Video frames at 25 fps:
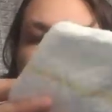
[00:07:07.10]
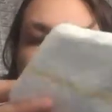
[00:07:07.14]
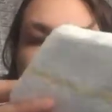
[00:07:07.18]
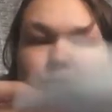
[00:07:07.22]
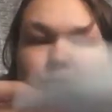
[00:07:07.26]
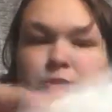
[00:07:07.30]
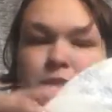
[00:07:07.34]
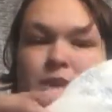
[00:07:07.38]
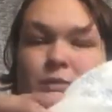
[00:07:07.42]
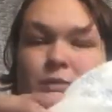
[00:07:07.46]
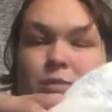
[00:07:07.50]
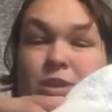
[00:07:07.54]
These
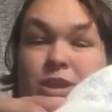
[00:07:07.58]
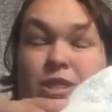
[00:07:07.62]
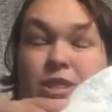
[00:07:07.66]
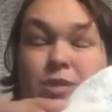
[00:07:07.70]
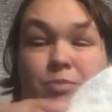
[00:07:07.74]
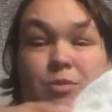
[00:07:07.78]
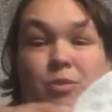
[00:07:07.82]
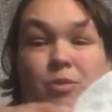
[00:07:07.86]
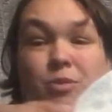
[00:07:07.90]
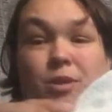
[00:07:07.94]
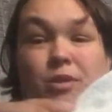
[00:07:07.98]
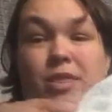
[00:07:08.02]
ones have Winnie the
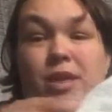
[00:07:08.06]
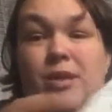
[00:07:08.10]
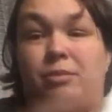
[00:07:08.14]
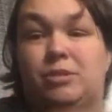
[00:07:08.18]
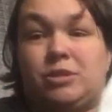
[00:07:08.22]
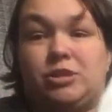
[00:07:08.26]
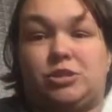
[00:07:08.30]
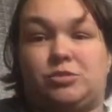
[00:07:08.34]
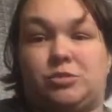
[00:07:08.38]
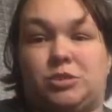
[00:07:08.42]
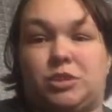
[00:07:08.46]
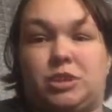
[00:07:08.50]
Pooh on them,
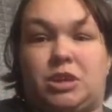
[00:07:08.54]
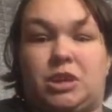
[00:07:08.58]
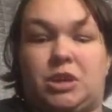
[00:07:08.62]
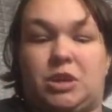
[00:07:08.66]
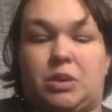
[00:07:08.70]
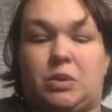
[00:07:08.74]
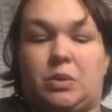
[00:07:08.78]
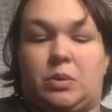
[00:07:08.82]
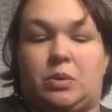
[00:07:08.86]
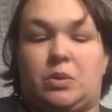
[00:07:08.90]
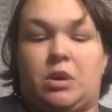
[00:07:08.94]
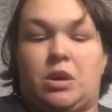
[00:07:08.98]
which is really
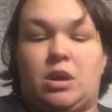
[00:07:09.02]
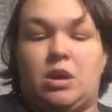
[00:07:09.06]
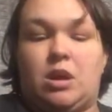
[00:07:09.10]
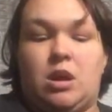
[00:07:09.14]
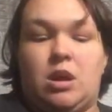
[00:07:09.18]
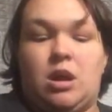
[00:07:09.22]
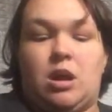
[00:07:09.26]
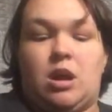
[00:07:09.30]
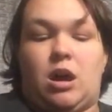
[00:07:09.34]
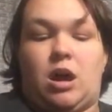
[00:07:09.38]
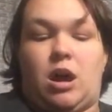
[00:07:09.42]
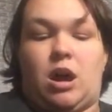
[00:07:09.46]
cute.
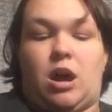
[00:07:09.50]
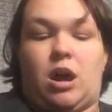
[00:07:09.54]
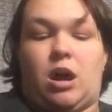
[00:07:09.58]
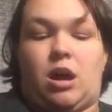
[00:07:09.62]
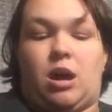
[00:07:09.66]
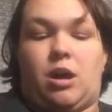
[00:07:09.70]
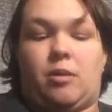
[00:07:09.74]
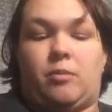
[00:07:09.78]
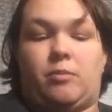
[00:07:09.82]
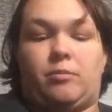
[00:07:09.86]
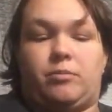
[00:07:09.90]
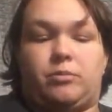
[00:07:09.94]

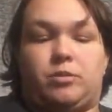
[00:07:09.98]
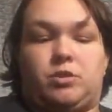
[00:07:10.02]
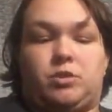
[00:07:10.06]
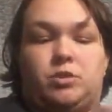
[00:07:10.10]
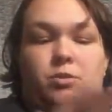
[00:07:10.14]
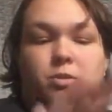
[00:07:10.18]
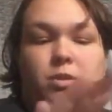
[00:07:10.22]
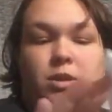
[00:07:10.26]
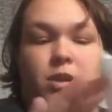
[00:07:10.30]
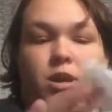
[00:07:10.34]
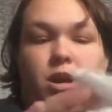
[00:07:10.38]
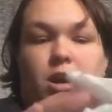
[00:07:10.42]

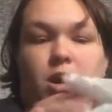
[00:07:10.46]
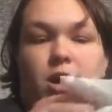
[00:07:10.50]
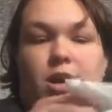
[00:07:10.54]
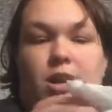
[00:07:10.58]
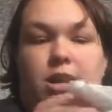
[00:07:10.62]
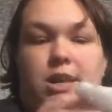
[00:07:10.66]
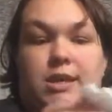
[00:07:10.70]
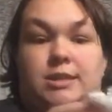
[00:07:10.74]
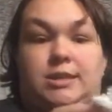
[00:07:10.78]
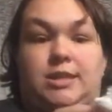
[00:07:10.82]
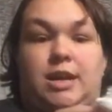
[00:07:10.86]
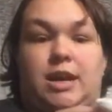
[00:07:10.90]
So we
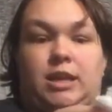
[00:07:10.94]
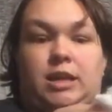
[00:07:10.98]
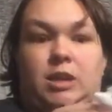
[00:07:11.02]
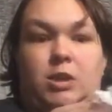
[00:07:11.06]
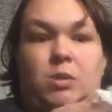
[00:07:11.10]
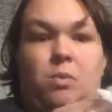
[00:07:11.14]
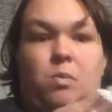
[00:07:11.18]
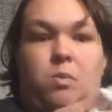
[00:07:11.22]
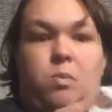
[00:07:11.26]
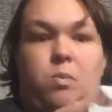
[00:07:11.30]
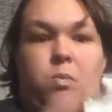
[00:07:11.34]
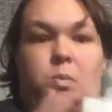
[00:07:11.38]
got
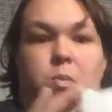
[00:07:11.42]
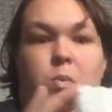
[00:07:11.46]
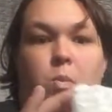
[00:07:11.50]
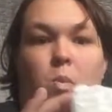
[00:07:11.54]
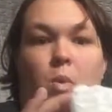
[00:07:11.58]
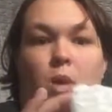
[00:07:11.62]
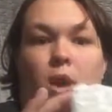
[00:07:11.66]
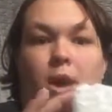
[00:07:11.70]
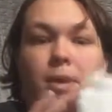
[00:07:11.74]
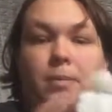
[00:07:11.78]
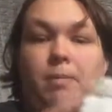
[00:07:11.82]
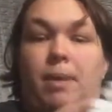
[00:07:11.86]
exactly
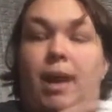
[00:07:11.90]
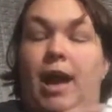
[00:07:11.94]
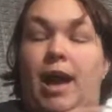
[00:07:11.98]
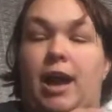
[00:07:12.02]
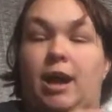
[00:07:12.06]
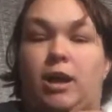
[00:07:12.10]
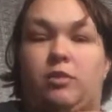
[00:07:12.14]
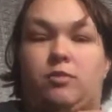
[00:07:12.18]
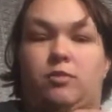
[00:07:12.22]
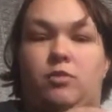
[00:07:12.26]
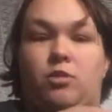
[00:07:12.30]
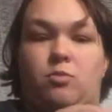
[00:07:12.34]
1
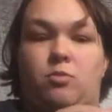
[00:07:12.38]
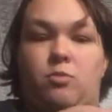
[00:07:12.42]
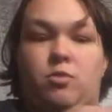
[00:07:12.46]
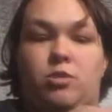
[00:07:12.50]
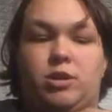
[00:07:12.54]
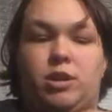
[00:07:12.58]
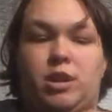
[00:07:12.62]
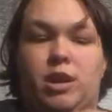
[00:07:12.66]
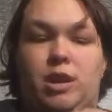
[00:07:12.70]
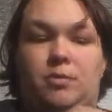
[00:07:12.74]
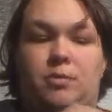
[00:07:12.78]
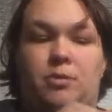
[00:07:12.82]
pack of
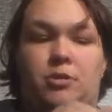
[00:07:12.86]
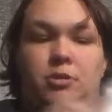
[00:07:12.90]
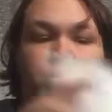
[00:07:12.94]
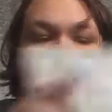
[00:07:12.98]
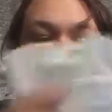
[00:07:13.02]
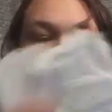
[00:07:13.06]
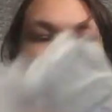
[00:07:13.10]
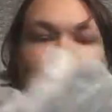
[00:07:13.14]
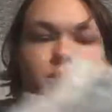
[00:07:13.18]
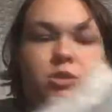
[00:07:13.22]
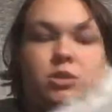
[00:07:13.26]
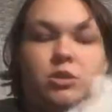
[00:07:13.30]
newborn
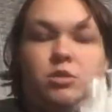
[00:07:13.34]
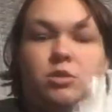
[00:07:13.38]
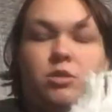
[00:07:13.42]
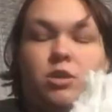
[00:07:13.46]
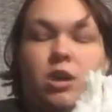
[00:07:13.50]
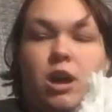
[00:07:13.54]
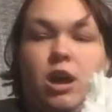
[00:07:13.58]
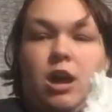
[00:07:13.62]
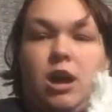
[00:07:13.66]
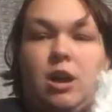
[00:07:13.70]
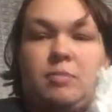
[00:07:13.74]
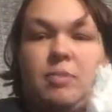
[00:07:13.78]
diapers
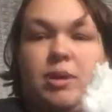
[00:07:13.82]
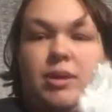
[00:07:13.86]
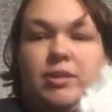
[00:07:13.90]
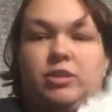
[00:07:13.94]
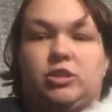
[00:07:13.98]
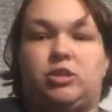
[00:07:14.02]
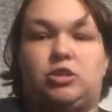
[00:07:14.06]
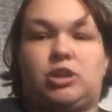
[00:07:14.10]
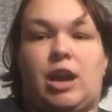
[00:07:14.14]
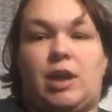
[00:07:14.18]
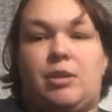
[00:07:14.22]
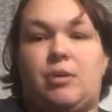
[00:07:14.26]
at
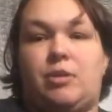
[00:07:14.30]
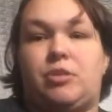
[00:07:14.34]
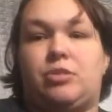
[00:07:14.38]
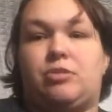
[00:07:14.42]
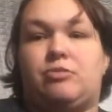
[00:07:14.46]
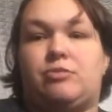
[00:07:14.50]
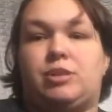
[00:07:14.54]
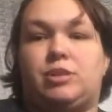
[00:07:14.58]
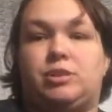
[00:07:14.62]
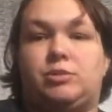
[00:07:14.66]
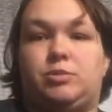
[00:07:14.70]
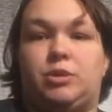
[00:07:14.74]
the shower.
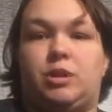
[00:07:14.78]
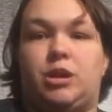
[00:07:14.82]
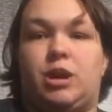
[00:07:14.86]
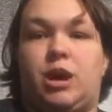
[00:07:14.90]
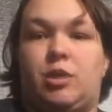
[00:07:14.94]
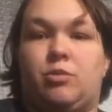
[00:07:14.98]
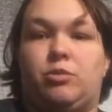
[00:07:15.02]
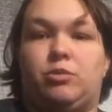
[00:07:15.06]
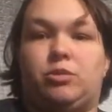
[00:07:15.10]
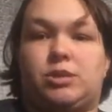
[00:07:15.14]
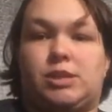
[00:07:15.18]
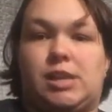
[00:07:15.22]
The rest we
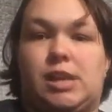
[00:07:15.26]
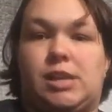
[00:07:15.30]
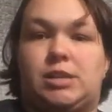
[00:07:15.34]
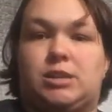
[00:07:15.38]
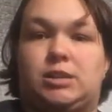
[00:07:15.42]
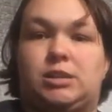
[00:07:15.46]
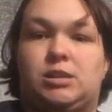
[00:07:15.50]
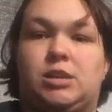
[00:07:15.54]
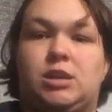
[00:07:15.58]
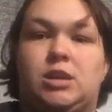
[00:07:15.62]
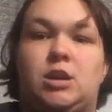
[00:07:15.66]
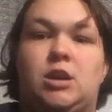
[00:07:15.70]
got were
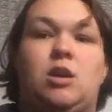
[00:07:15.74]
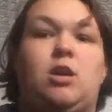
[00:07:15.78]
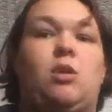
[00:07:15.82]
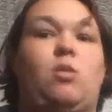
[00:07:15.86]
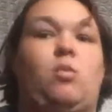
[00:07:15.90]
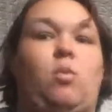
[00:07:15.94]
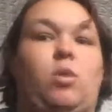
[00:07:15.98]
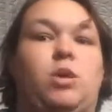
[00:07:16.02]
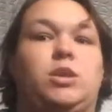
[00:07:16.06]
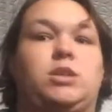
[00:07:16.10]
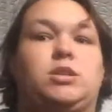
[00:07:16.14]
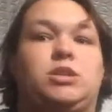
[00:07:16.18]
size
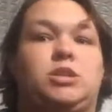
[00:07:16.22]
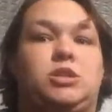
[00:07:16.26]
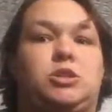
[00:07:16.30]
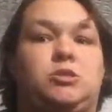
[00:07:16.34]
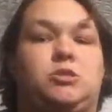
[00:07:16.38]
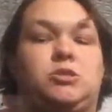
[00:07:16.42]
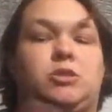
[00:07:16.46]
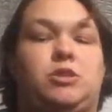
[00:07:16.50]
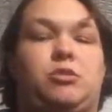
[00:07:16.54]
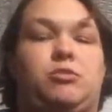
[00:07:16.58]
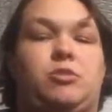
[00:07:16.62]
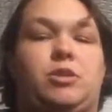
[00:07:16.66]
1s and
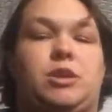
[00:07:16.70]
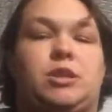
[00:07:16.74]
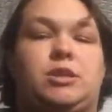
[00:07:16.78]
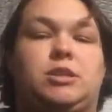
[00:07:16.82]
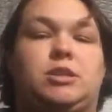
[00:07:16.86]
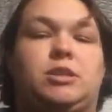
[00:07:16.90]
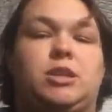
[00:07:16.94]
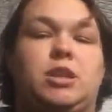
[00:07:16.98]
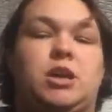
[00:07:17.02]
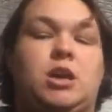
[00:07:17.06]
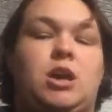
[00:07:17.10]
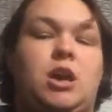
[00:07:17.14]
2s and
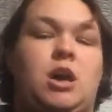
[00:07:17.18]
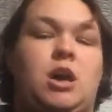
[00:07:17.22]
3s.